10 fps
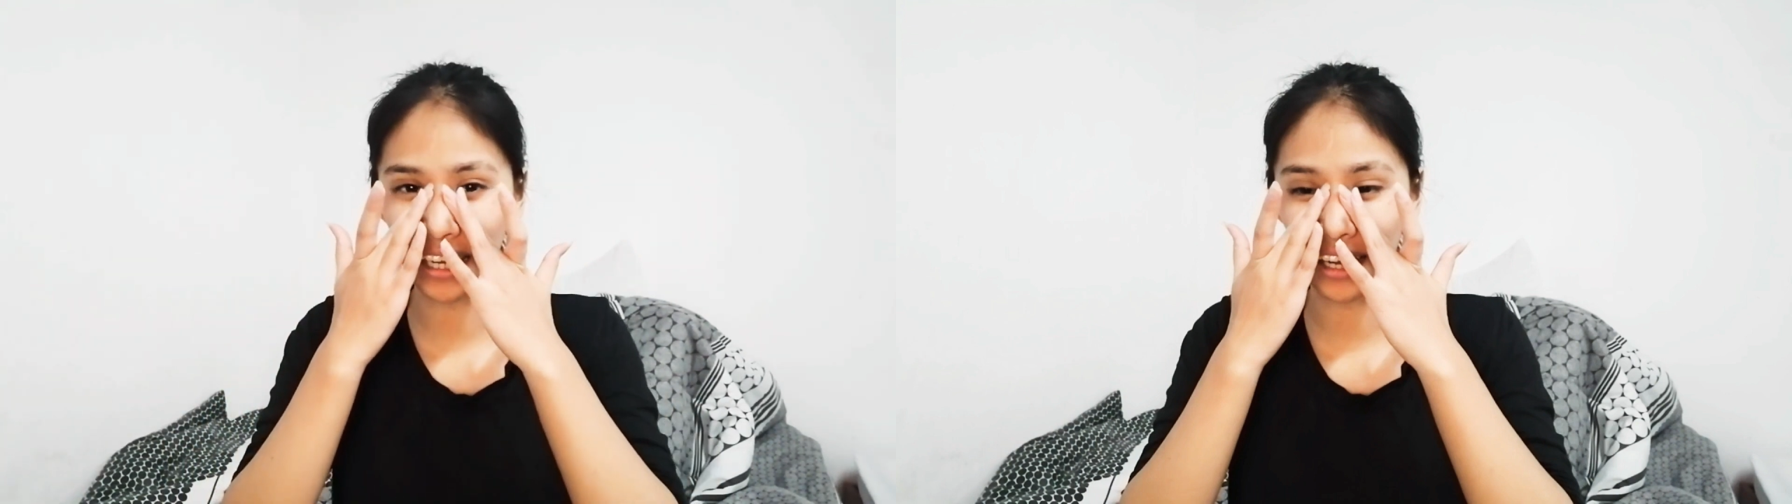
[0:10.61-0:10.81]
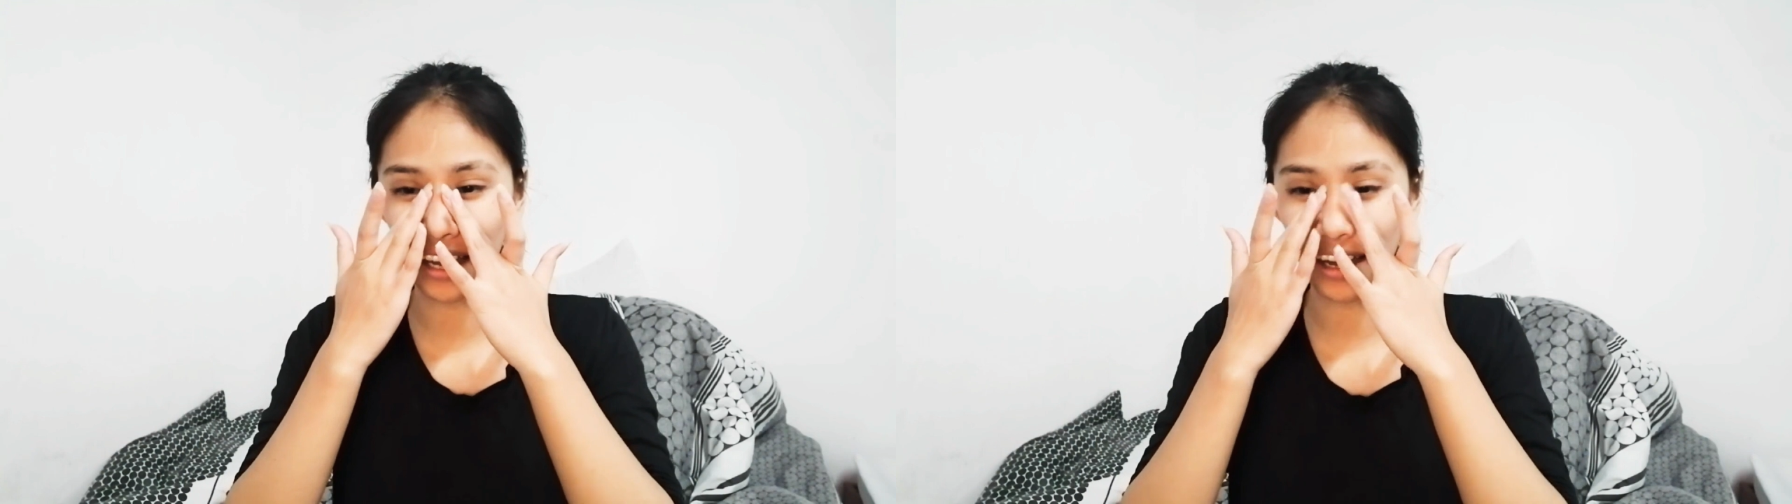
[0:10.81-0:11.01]

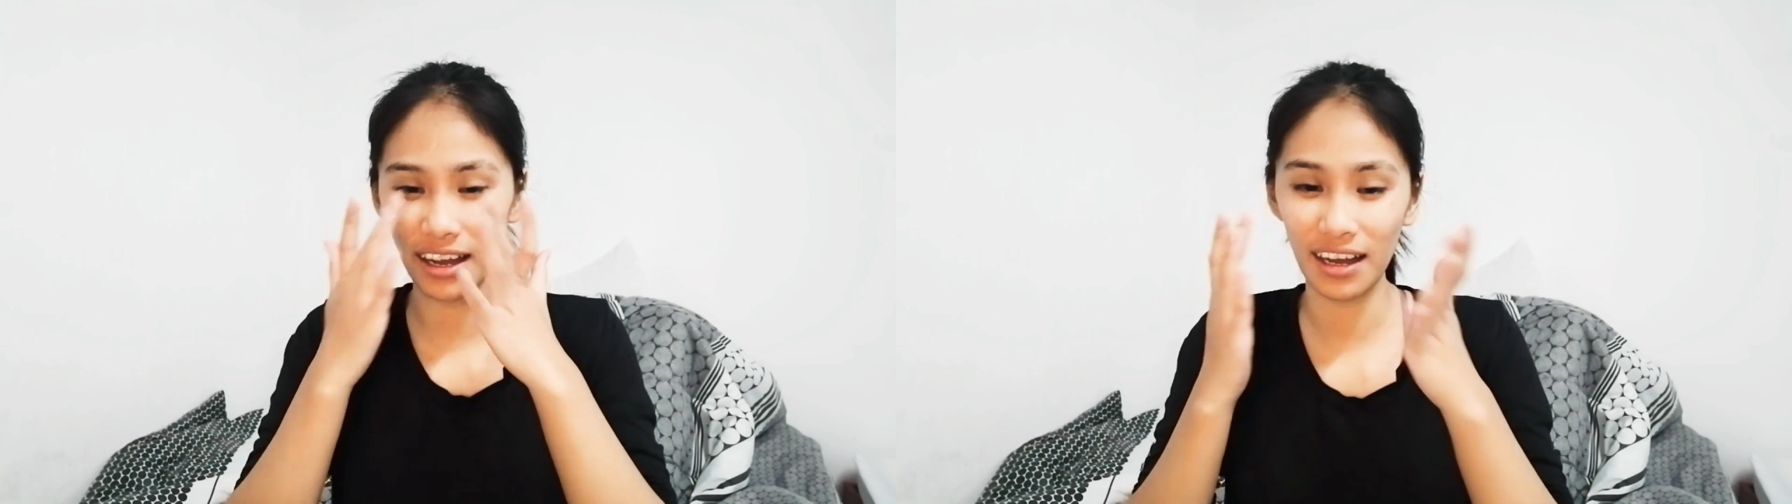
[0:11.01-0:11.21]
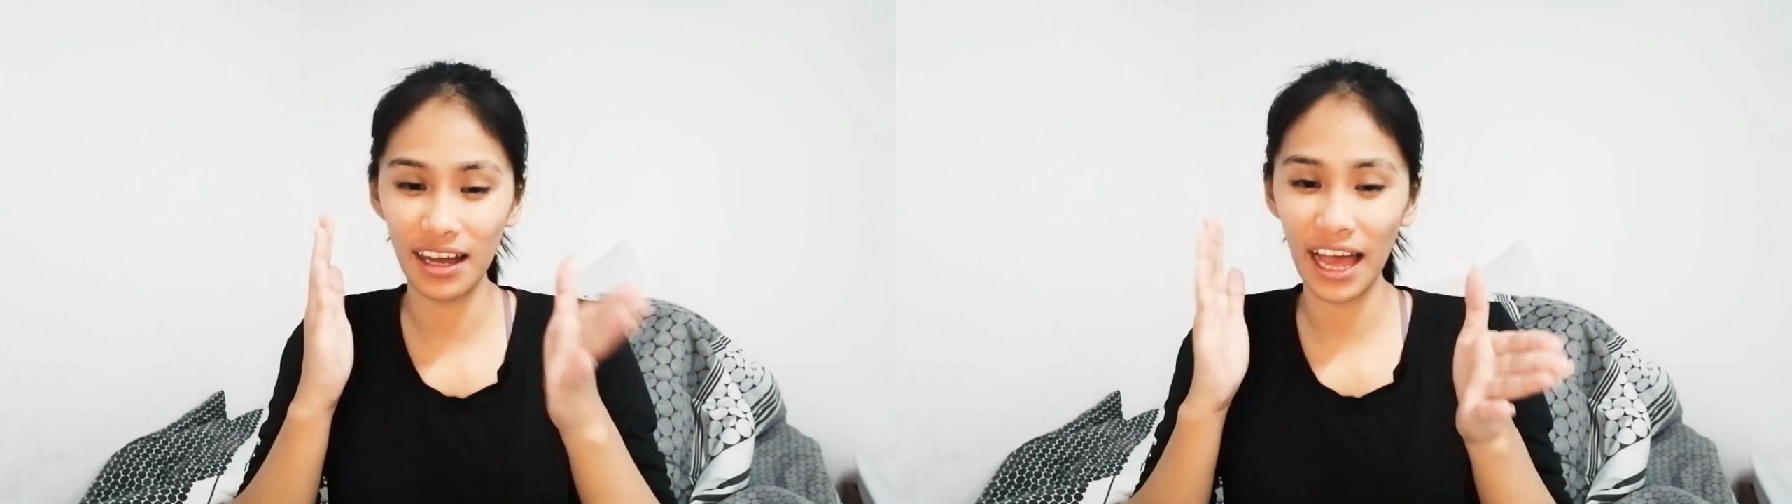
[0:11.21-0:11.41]

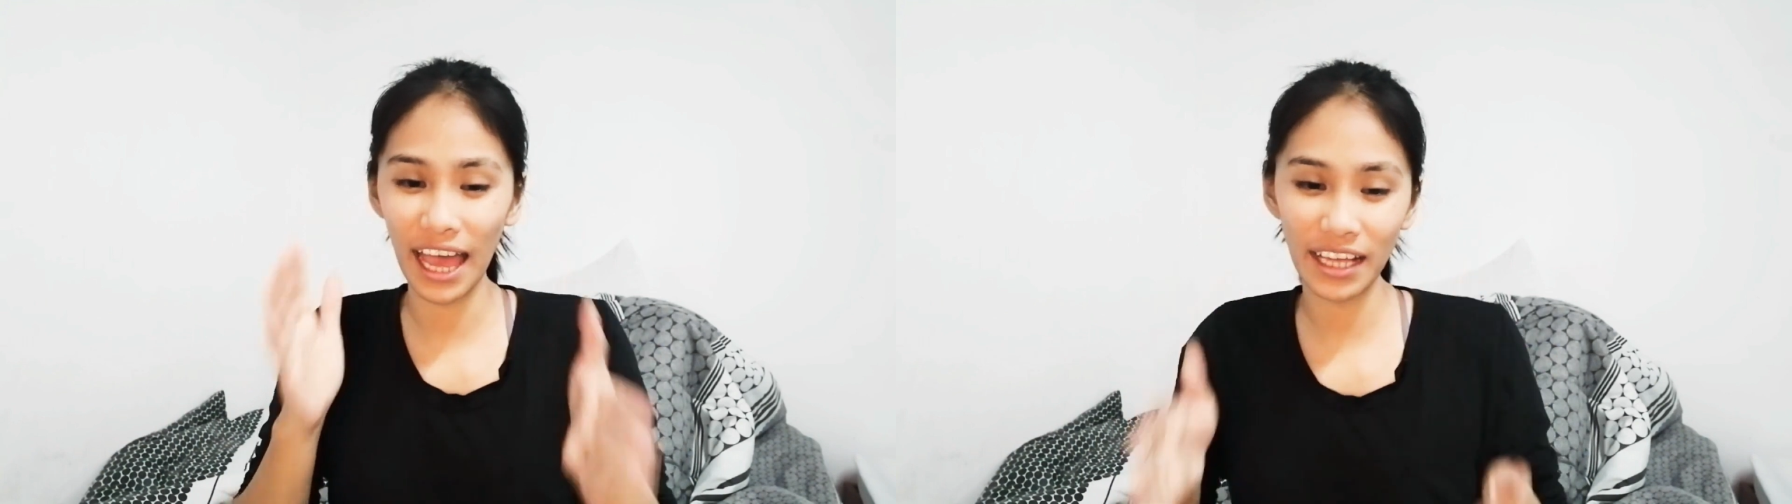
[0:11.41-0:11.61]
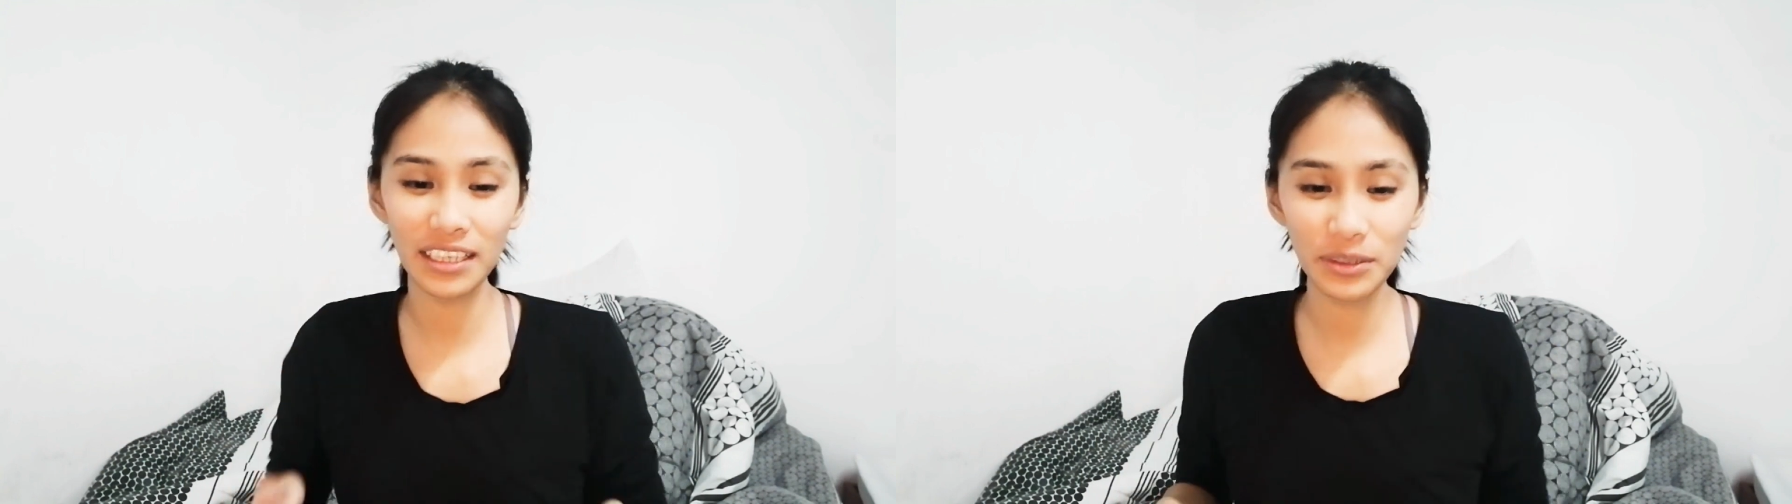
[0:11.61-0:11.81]

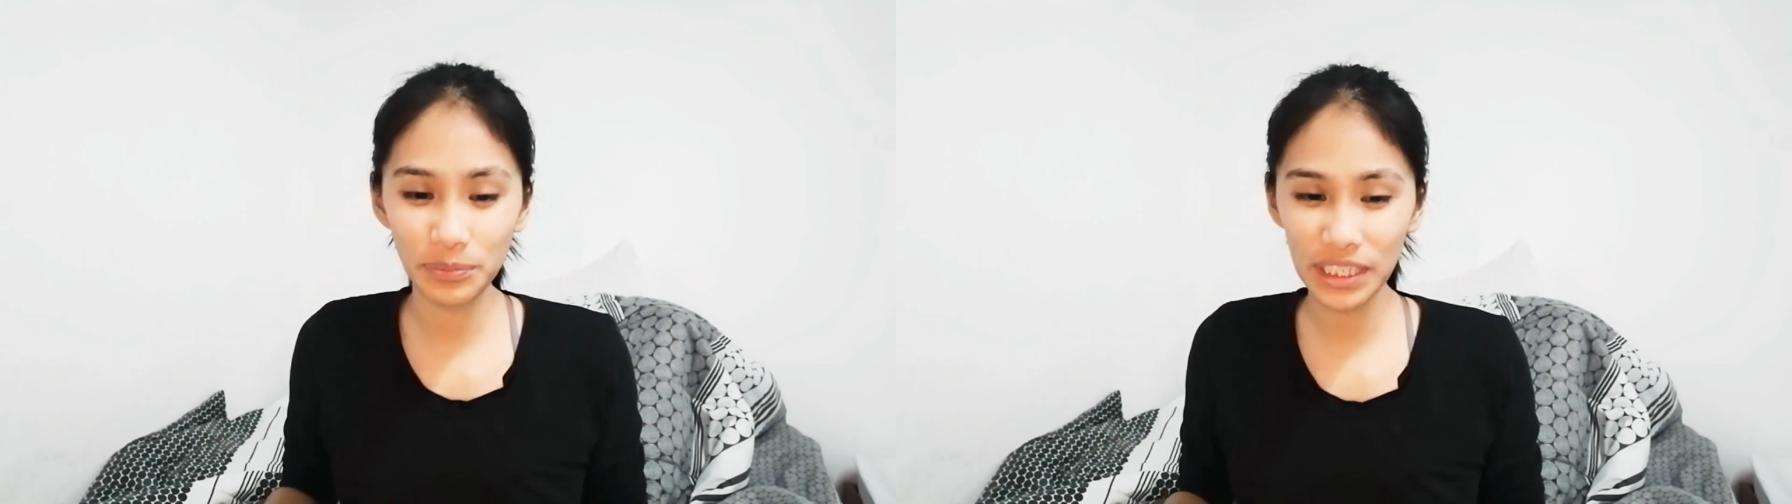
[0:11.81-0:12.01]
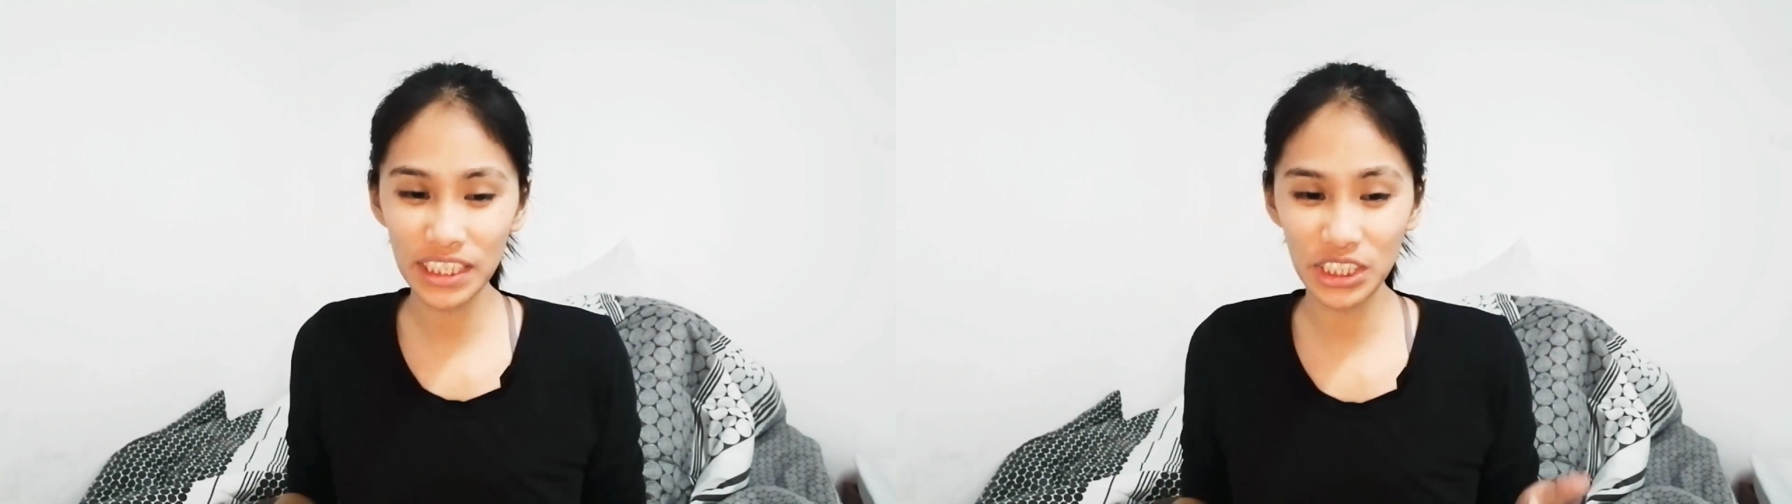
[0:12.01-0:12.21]
I'll be